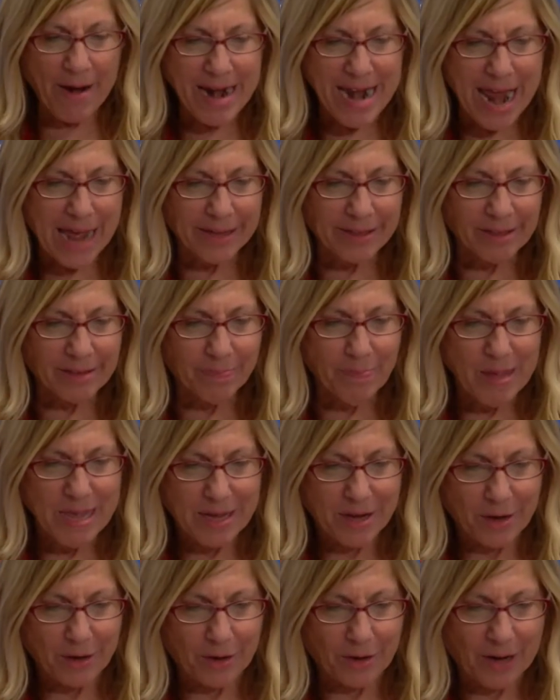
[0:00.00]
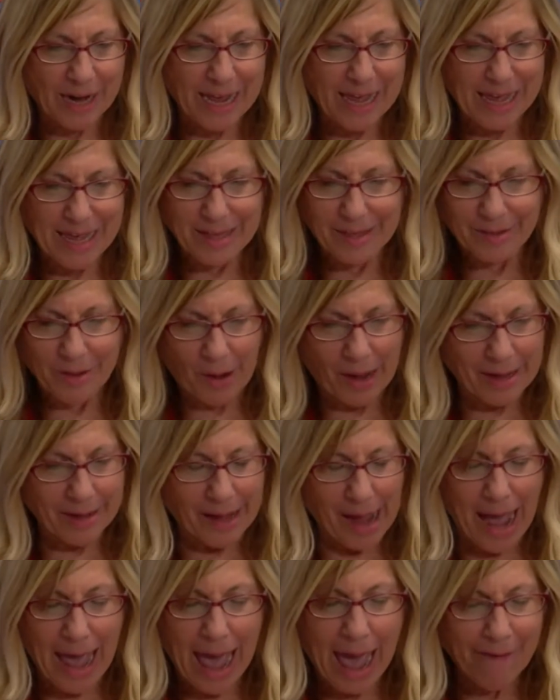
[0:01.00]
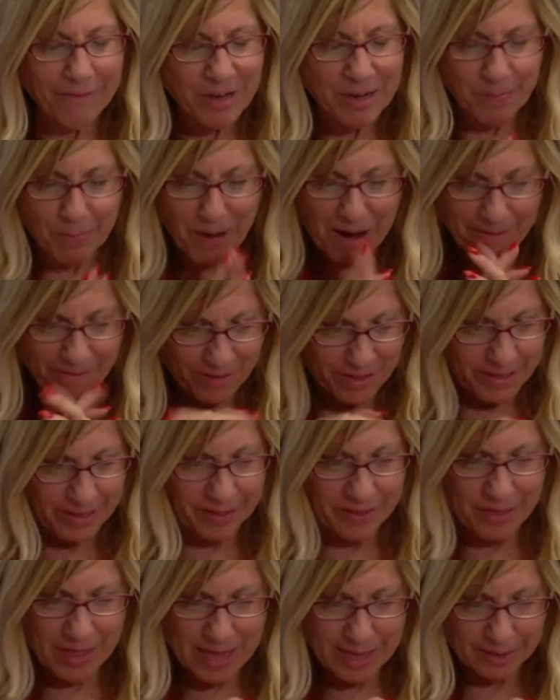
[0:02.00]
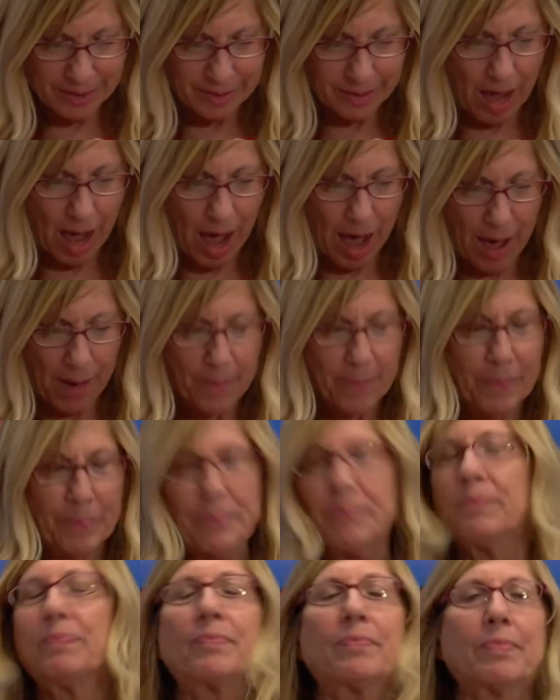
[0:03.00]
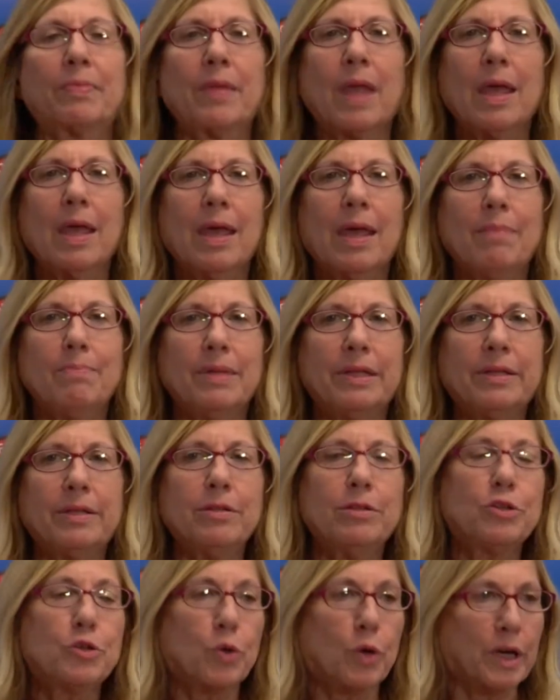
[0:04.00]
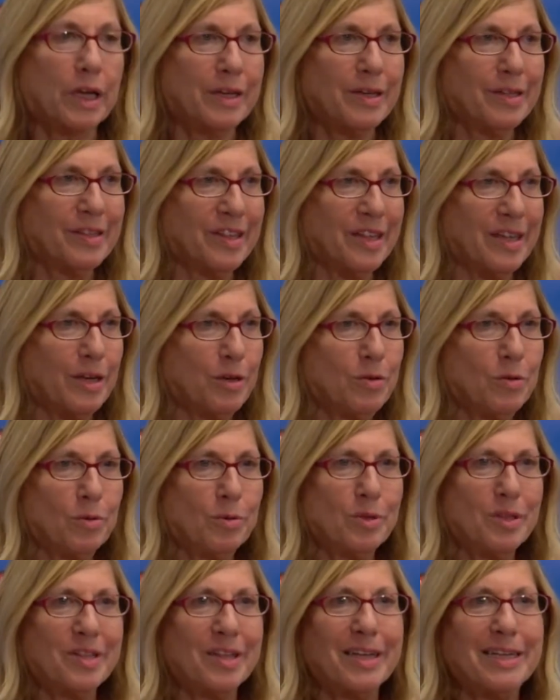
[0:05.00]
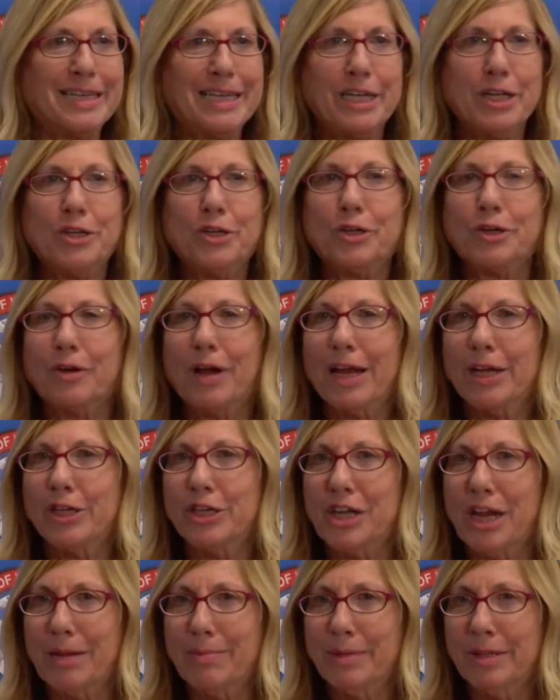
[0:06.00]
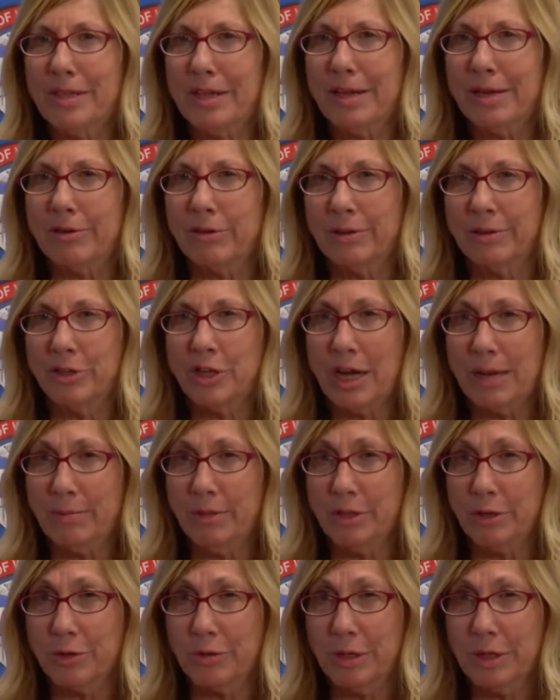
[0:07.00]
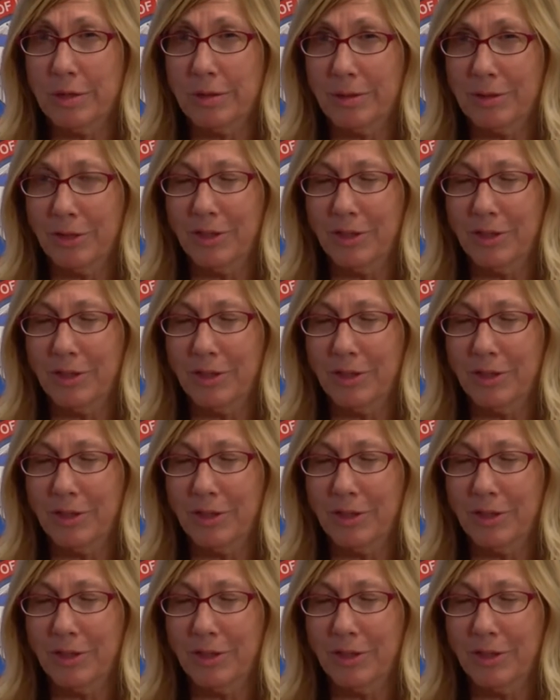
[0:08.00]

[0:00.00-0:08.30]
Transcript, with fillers: next speaker is, uh, I have to preface this. Um, Mrs. Jorgensen, who's a teacher at James, James Street